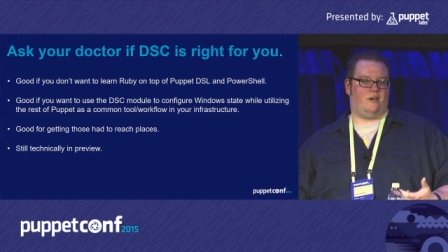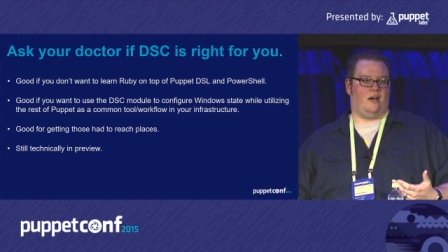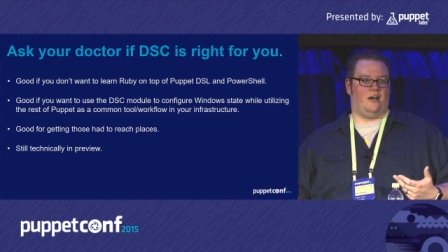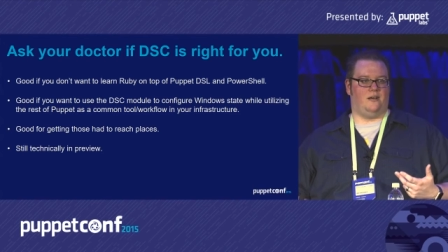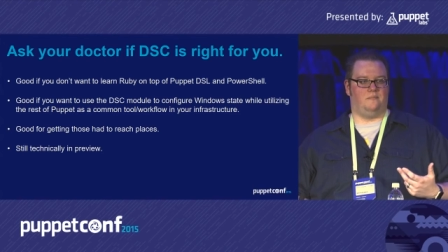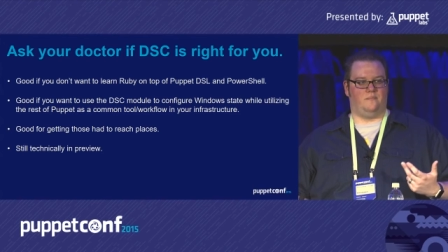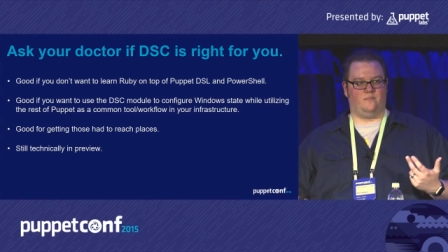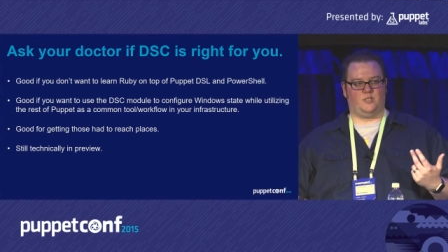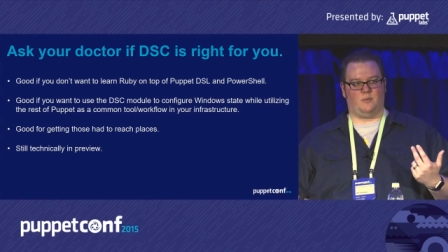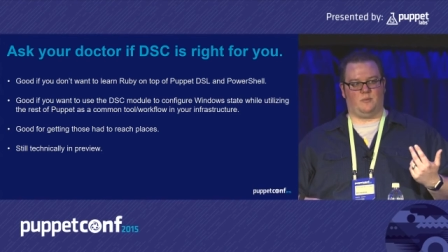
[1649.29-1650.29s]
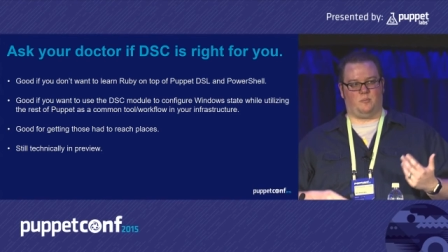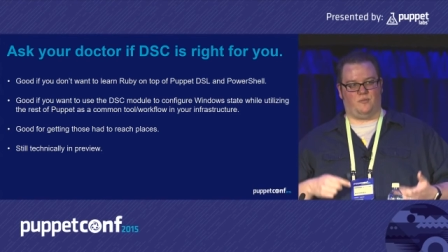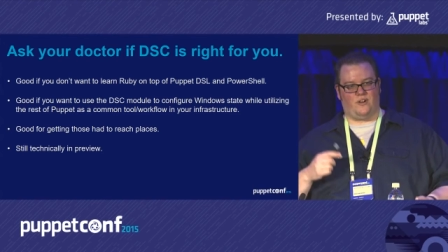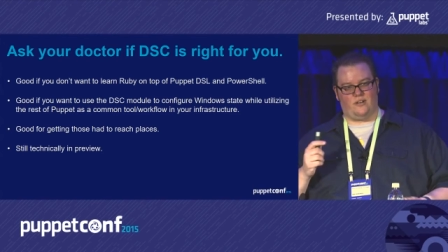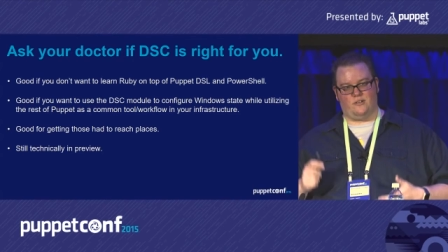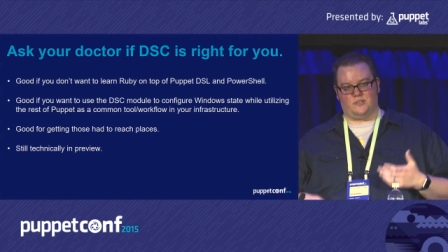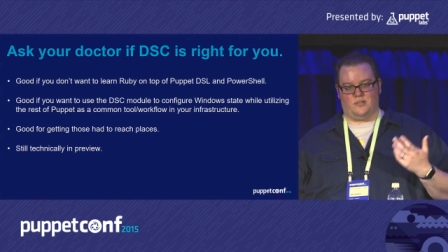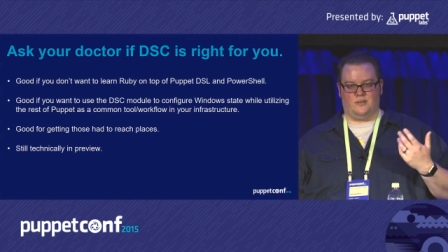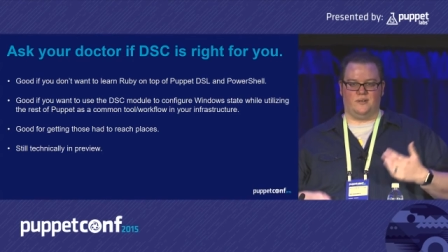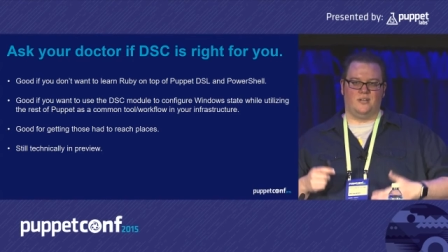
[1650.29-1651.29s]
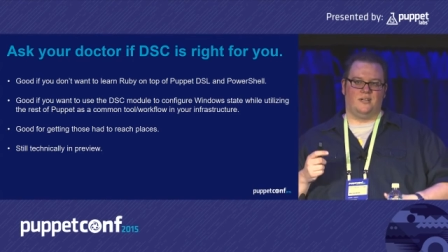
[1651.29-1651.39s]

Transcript: Um, some of the providers are